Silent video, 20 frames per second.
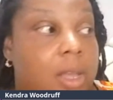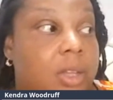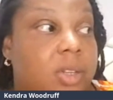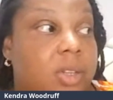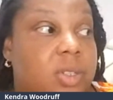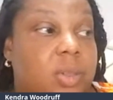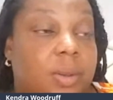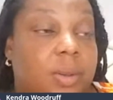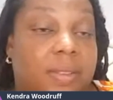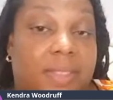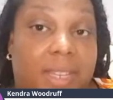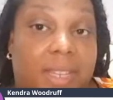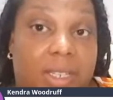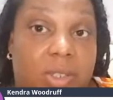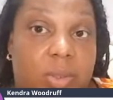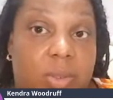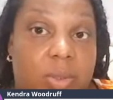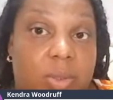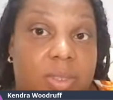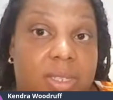So if they
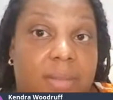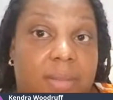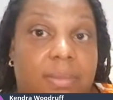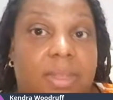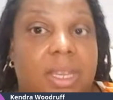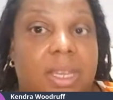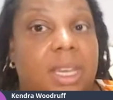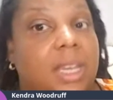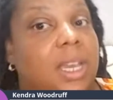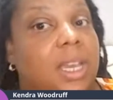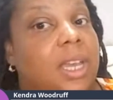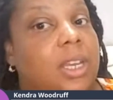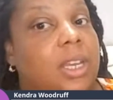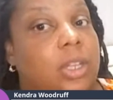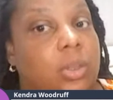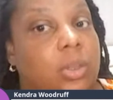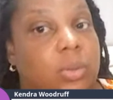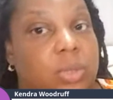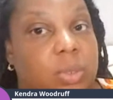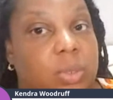do something,
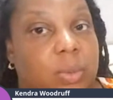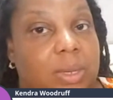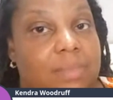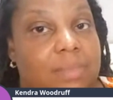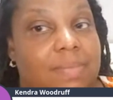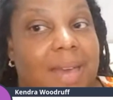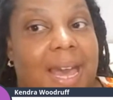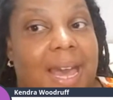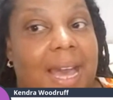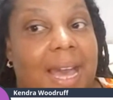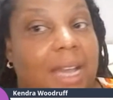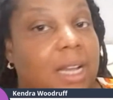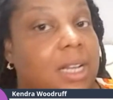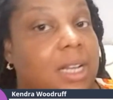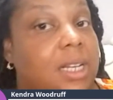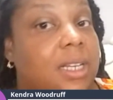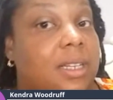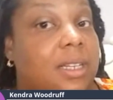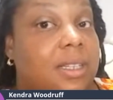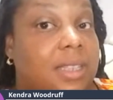you do it back
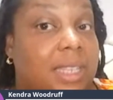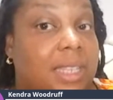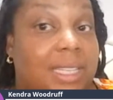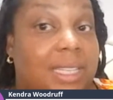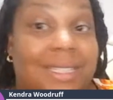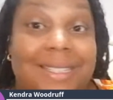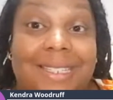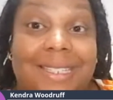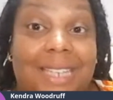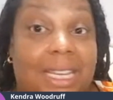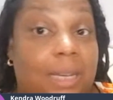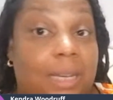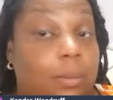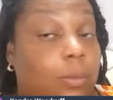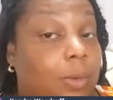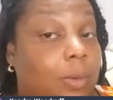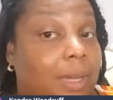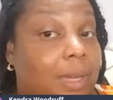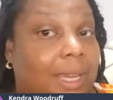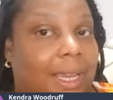the
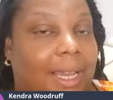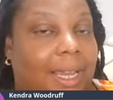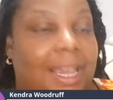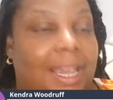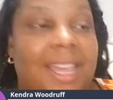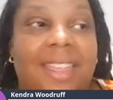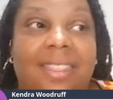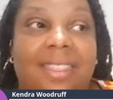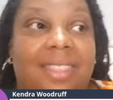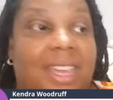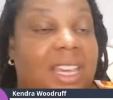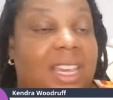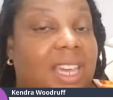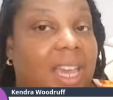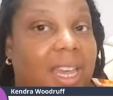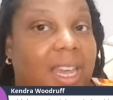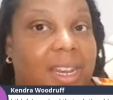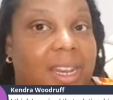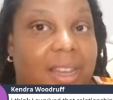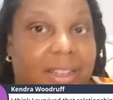same way. They
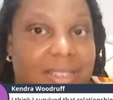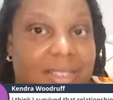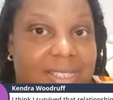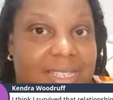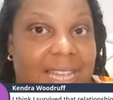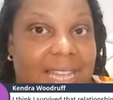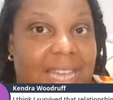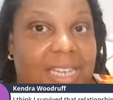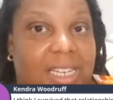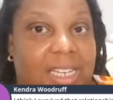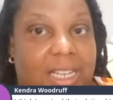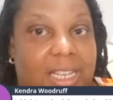cannot stand